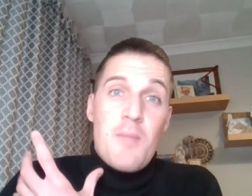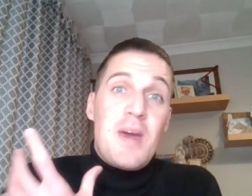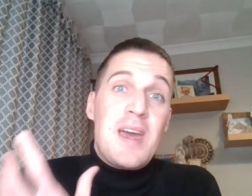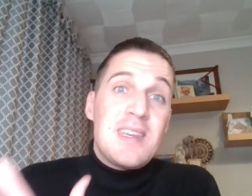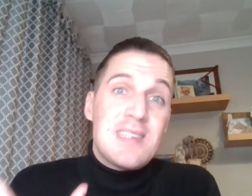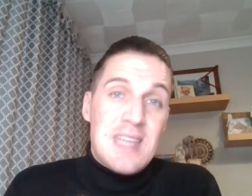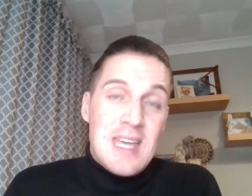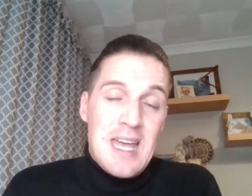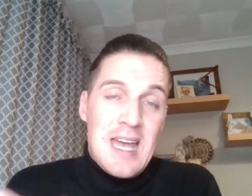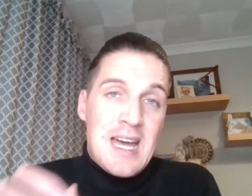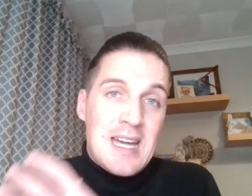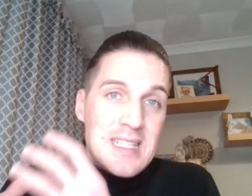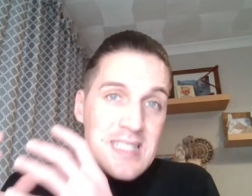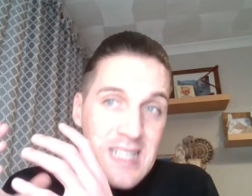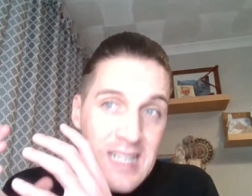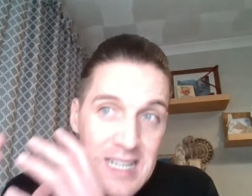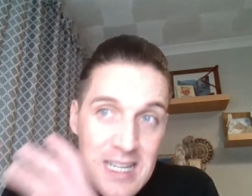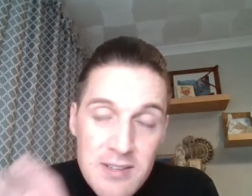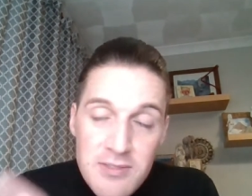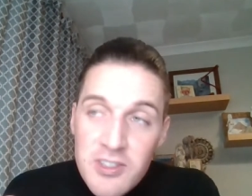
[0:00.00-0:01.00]
amazing at
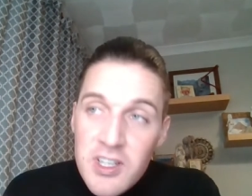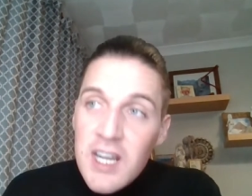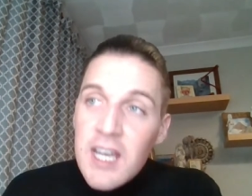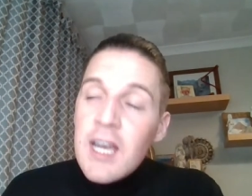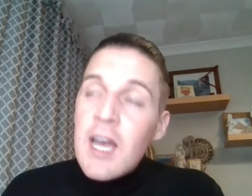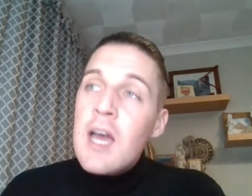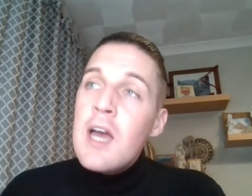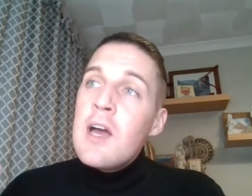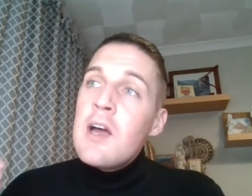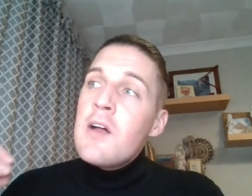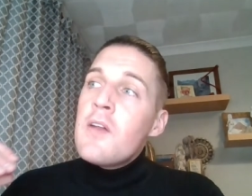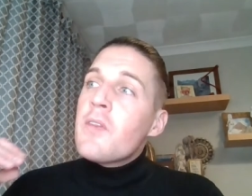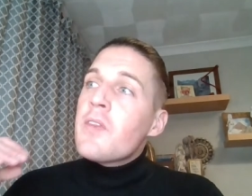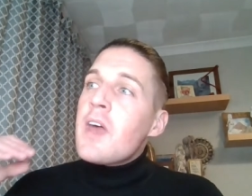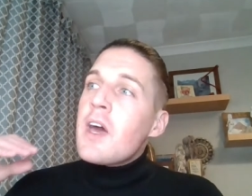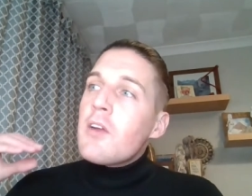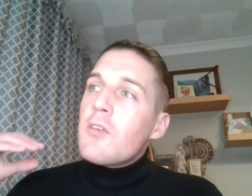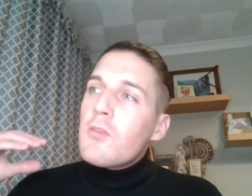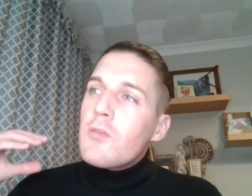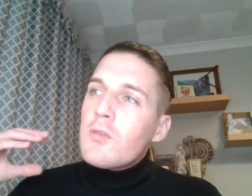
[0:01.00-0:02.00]
delivering
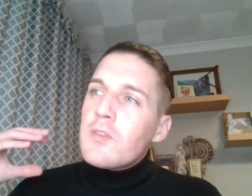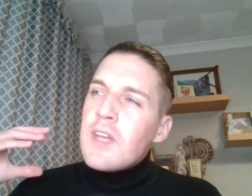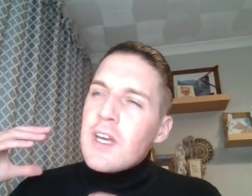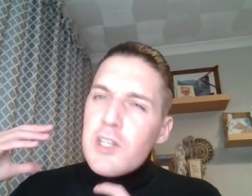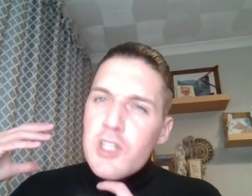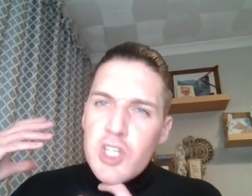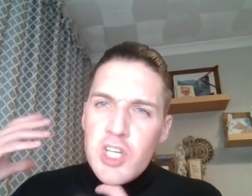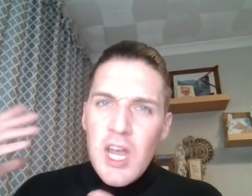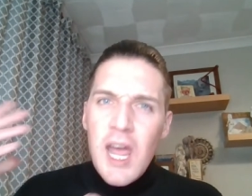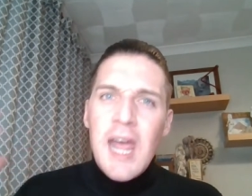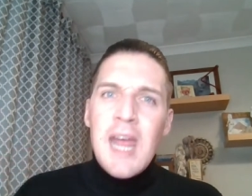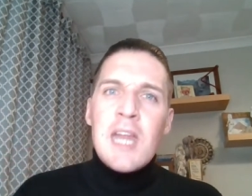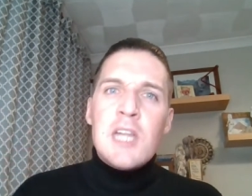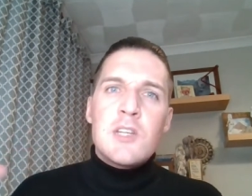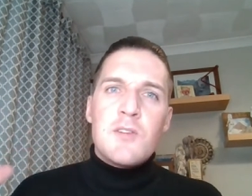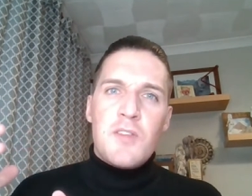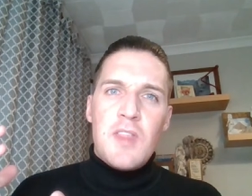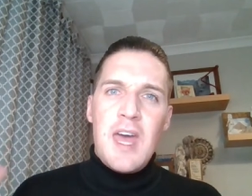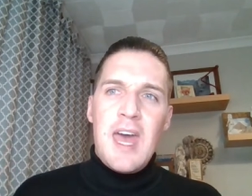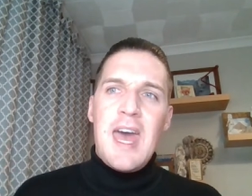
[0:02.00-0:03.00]
that that
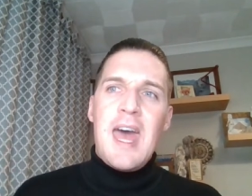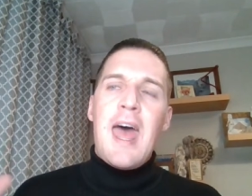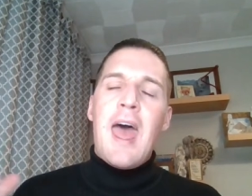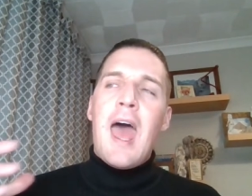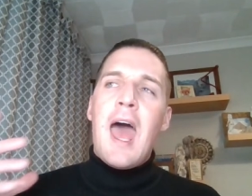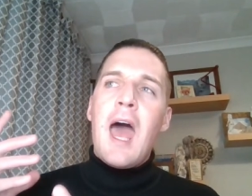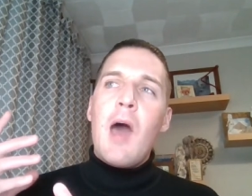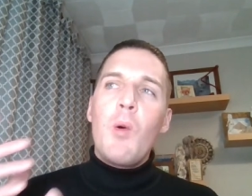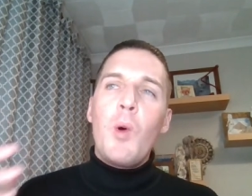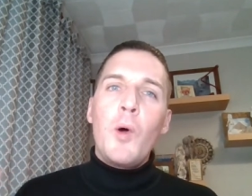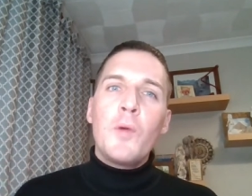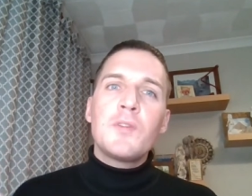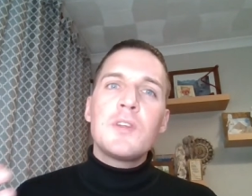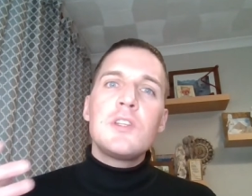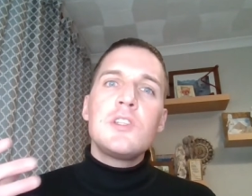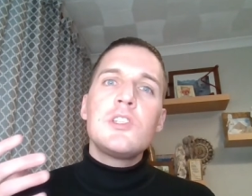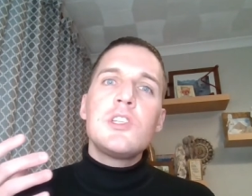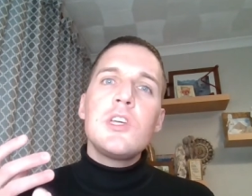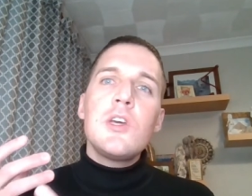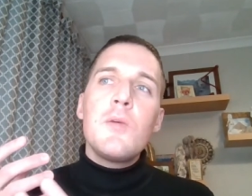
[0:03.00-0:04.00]
change for the hair. How
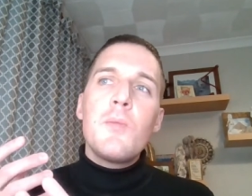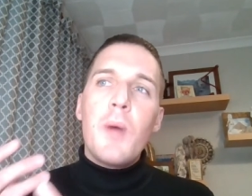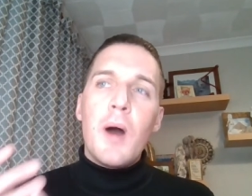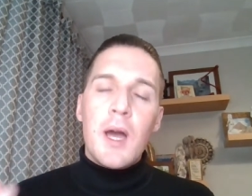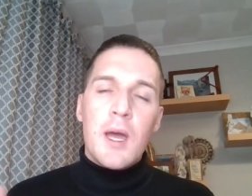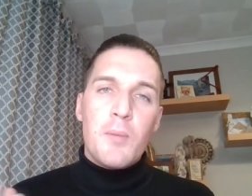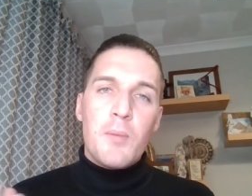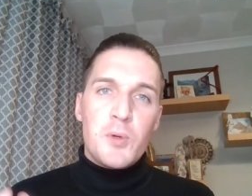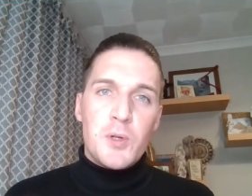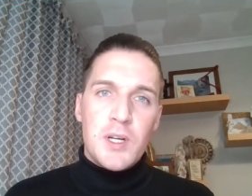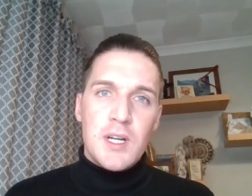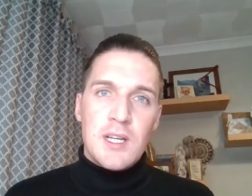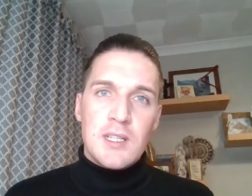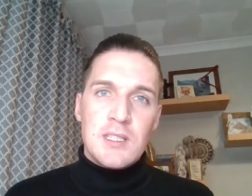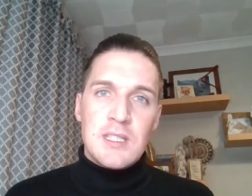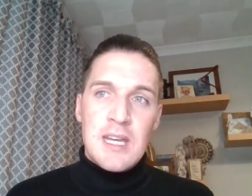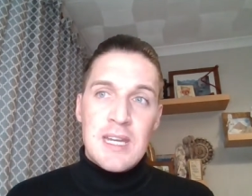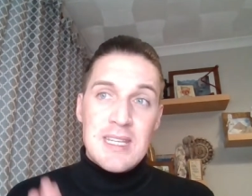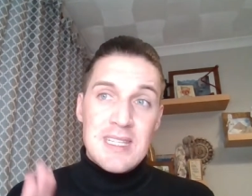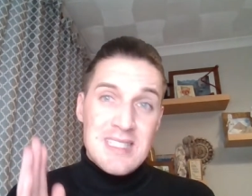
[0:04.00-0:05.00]
often do you buy a
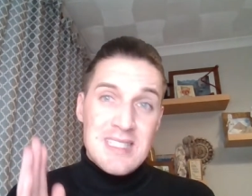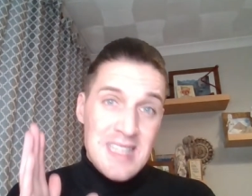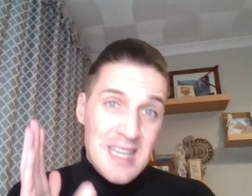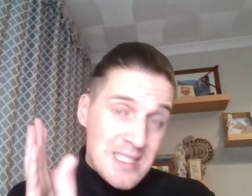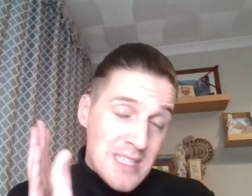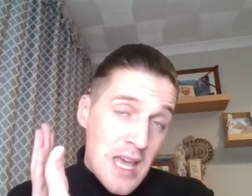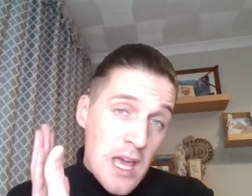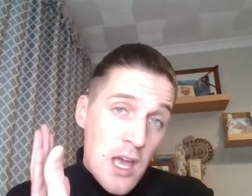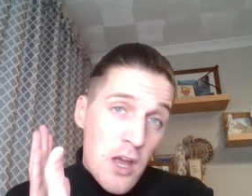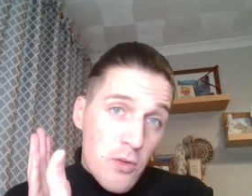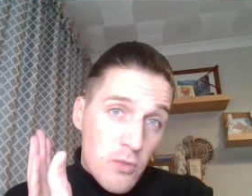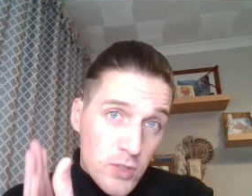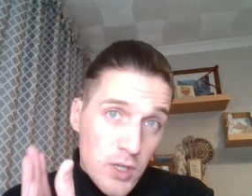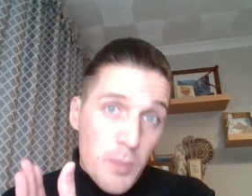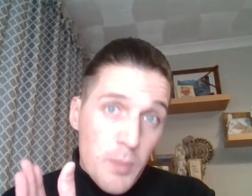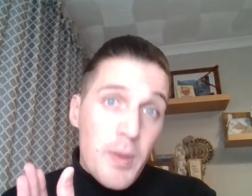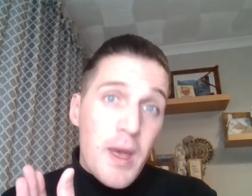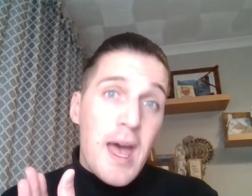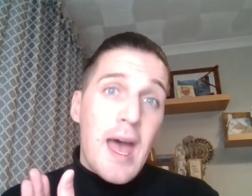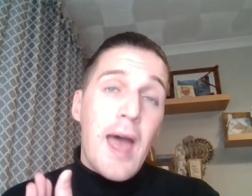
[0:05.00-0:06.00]
product and it says
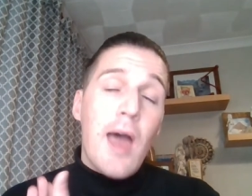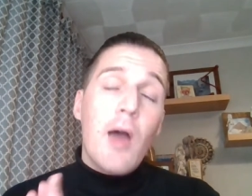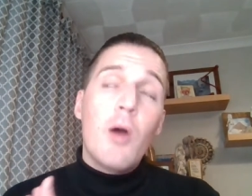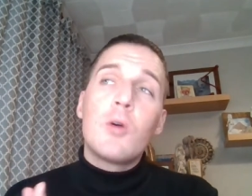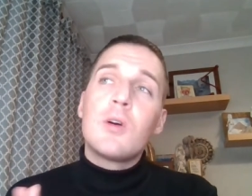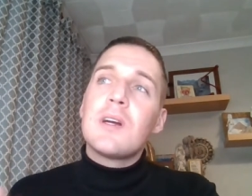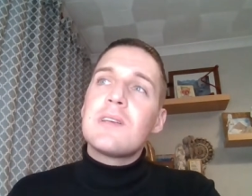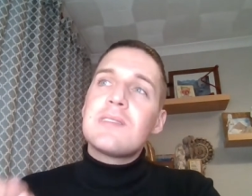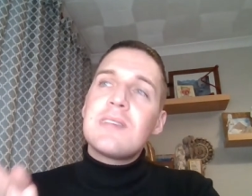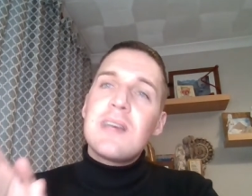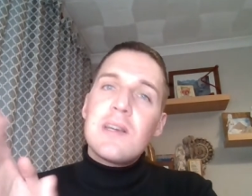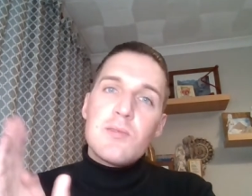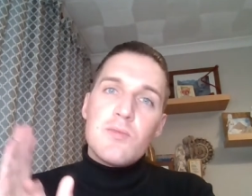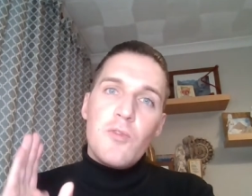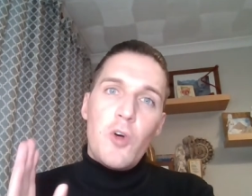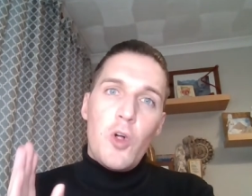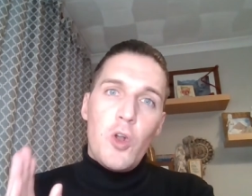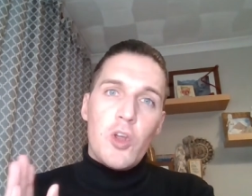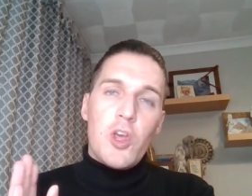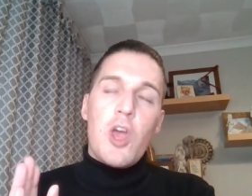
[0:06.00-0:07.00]
repair, or it says
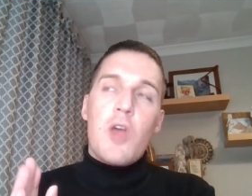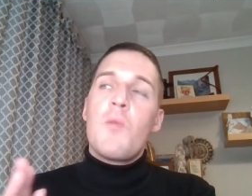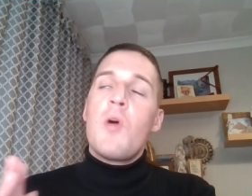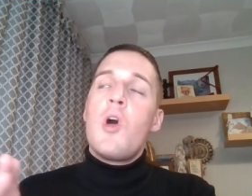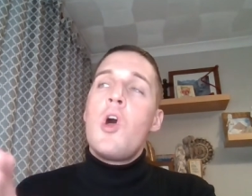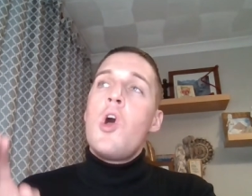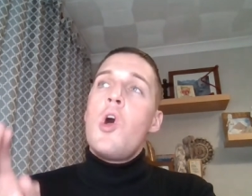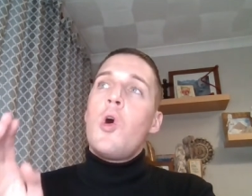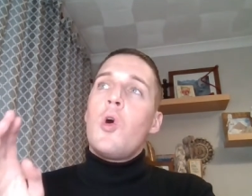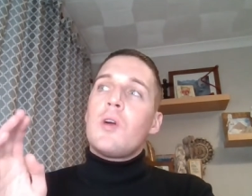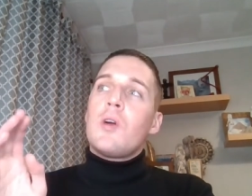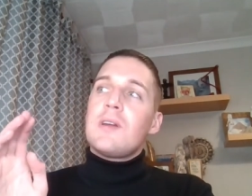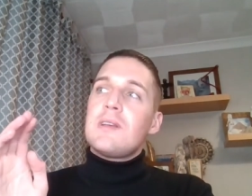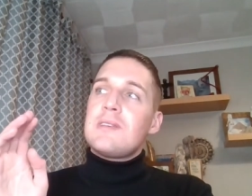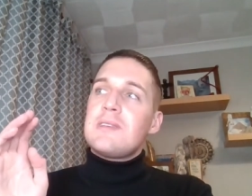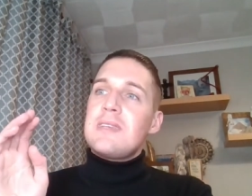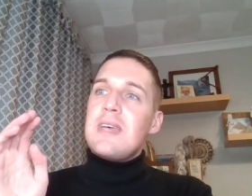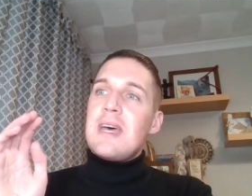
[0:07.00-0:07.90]
volume, or it